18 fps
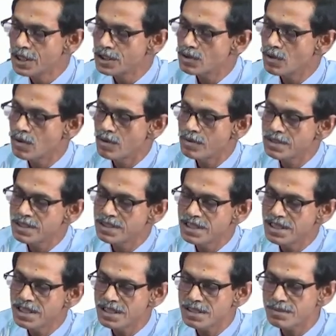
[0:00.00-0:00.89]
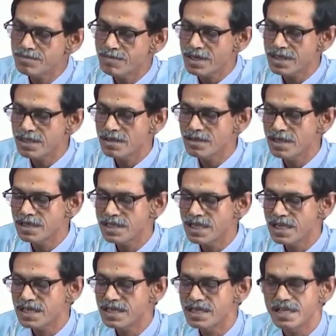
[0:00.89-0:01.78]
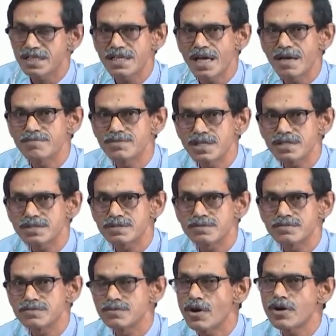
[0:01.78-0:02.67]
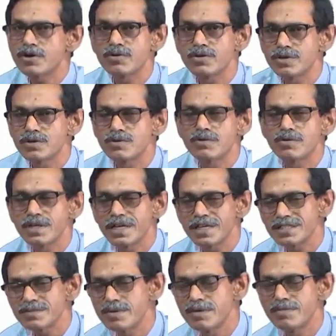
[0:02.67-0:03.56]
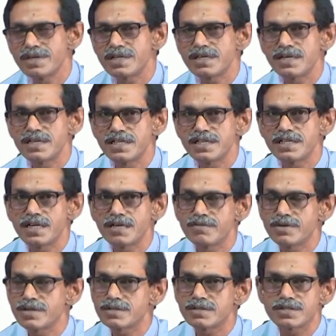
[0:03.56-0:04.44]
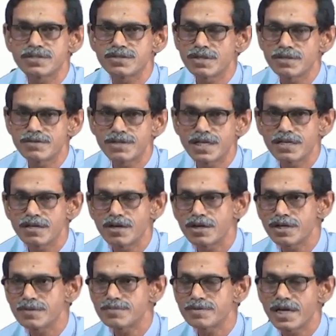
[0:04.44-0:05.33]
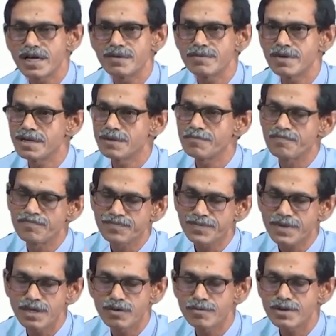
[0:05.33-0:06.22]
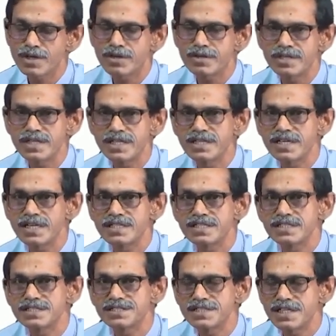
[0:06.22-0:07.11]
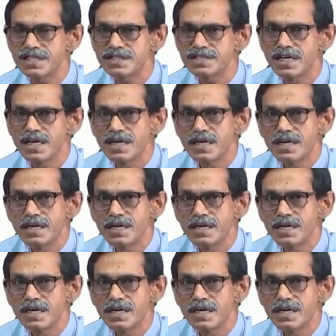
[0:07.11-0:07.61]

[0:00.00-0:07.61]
So, these particular techniques, I am just not going to go the experimental detail because it will take a lot of time and you may not need at this stage,